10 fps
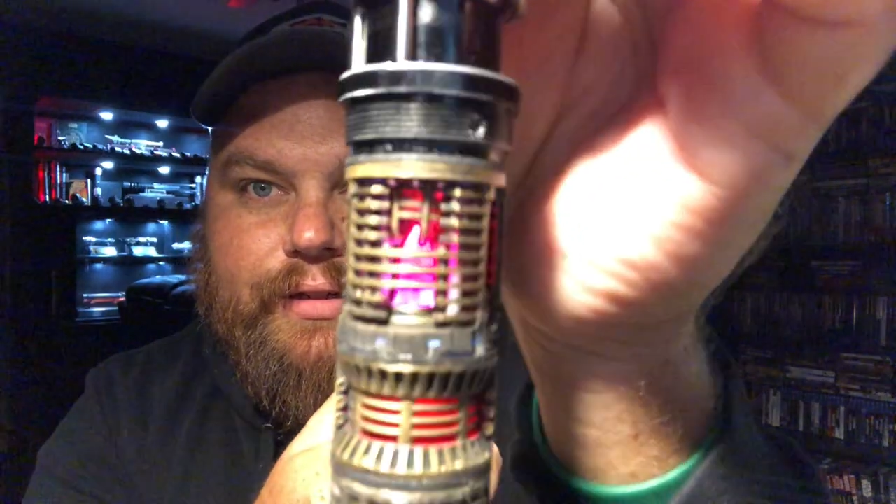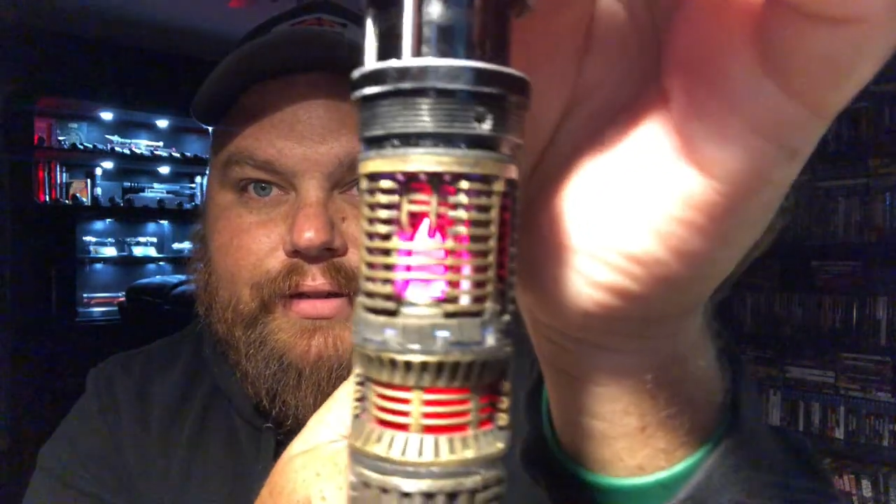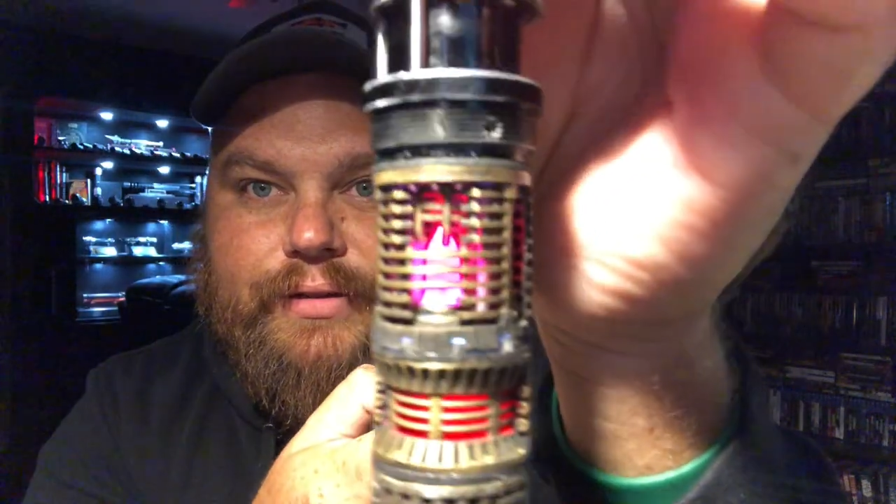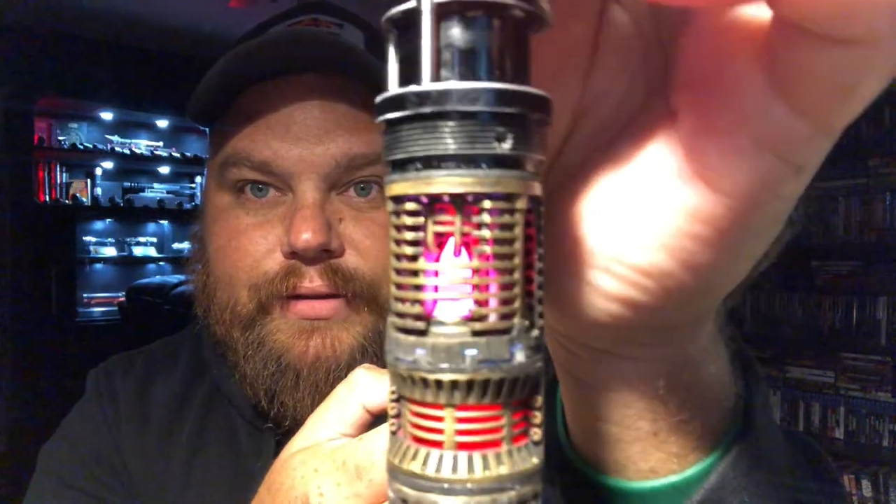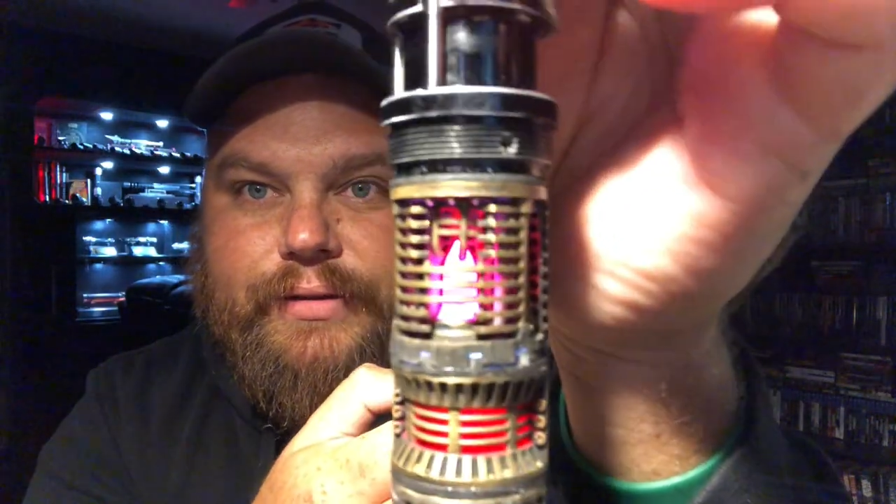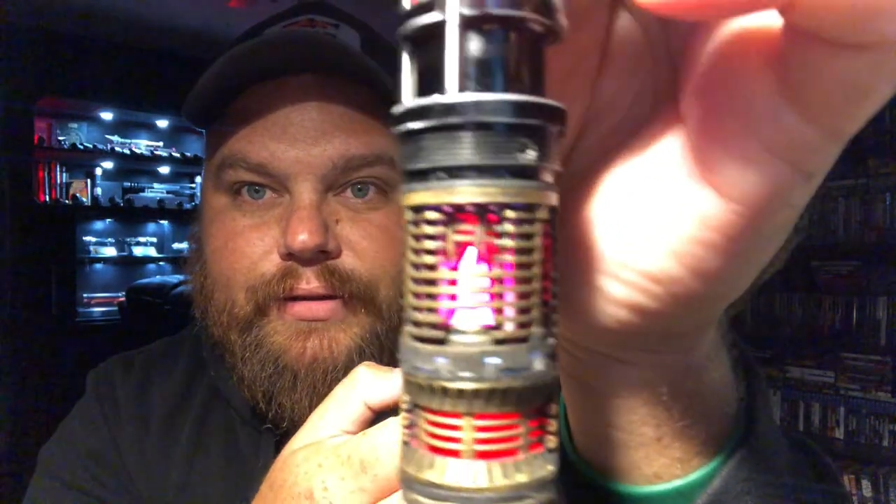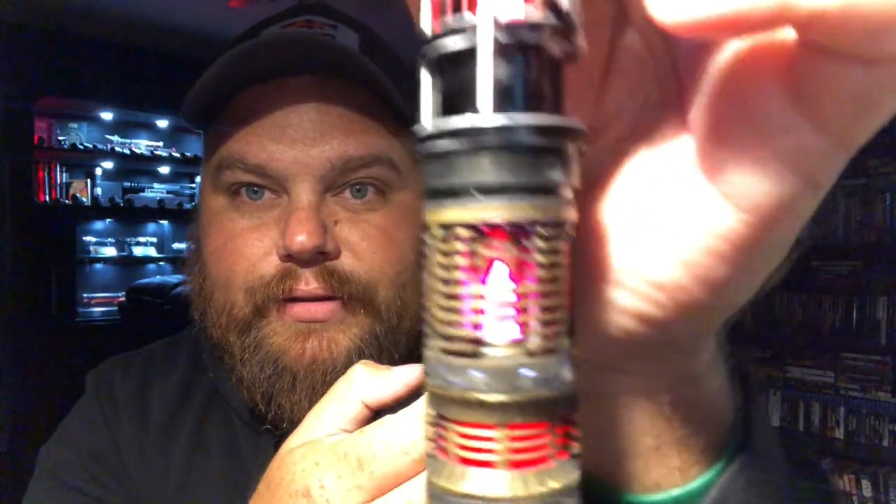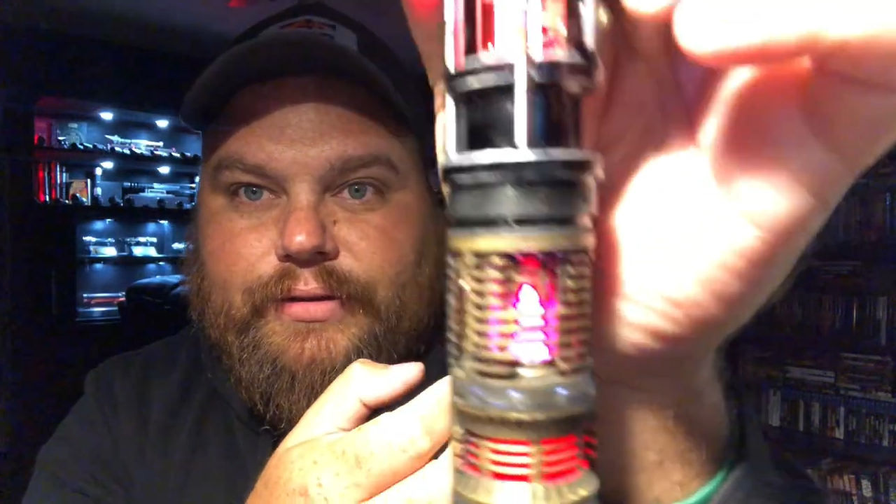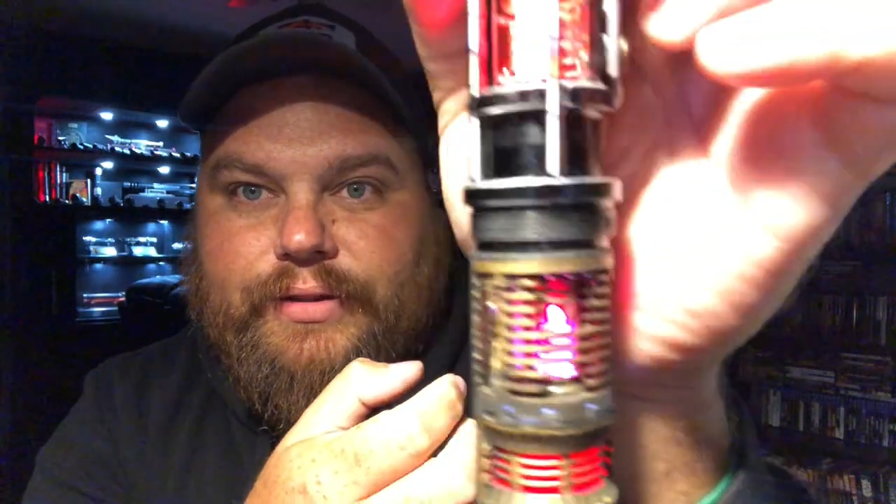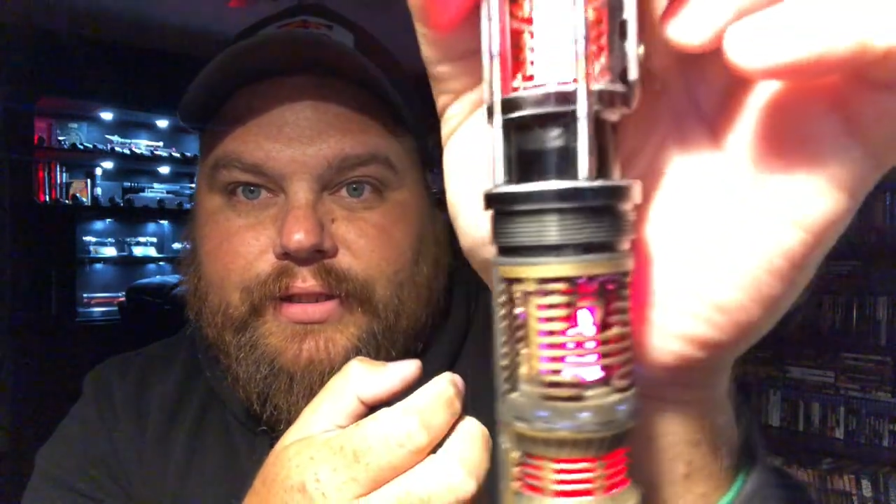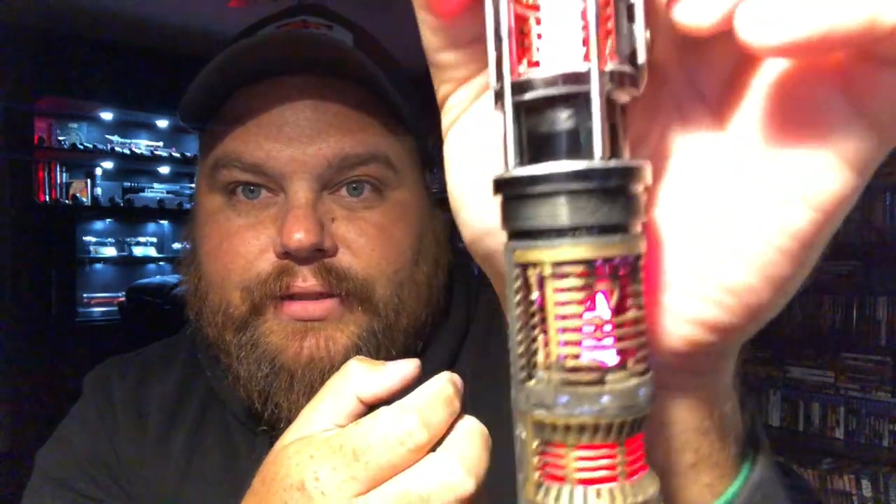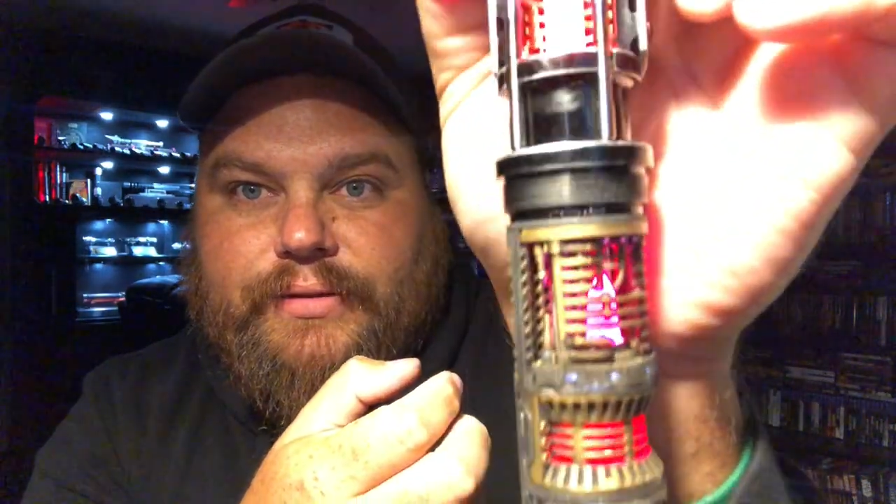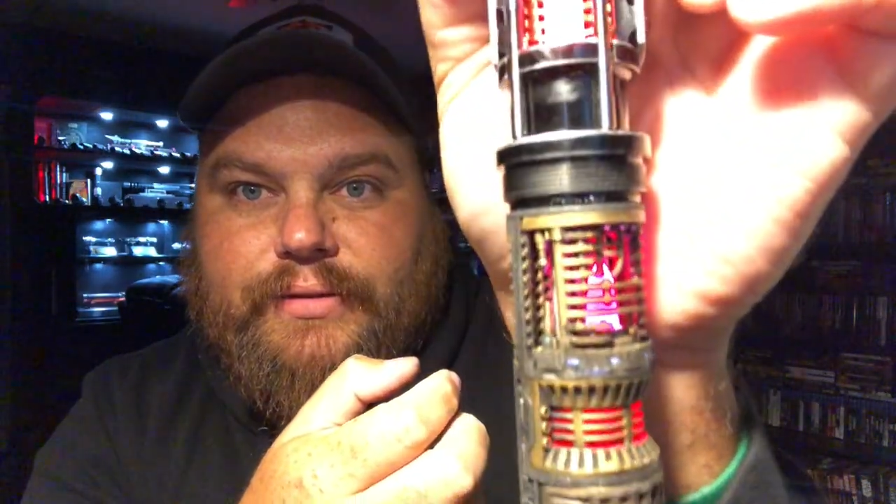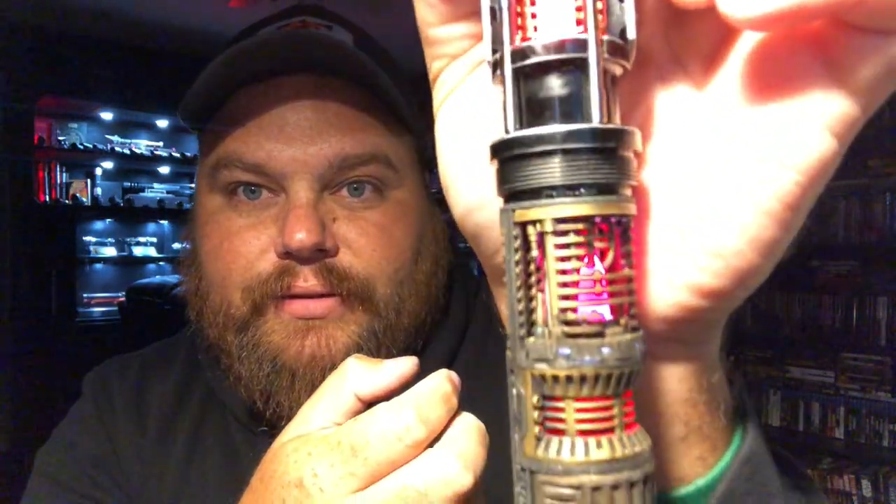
your crystal,